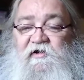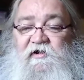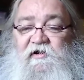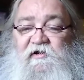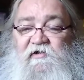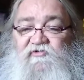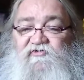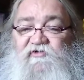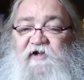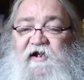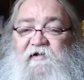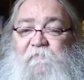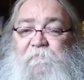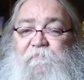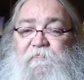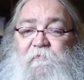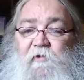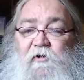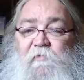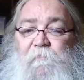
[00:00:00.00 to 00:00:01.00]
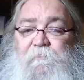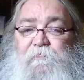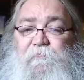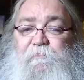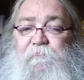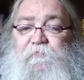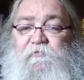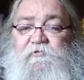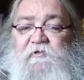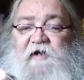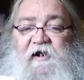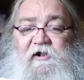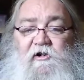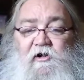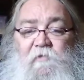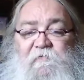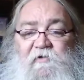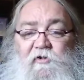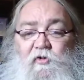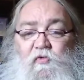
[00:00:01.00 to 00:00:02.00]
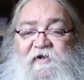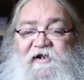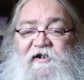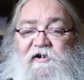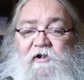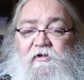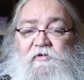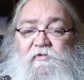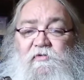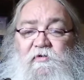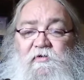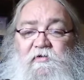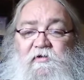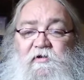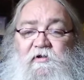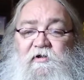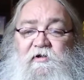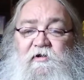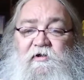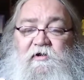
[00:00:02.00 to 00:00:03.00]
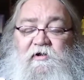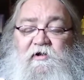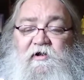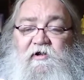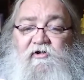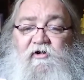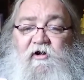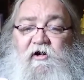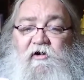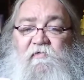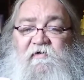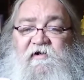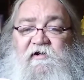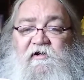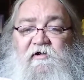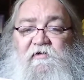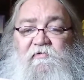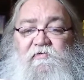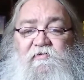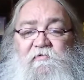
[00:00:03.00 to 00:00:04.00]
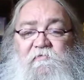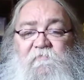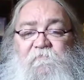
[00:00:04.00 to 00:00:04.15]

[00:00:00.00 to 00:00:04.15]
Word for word: you know trying to op crack open a window, car window.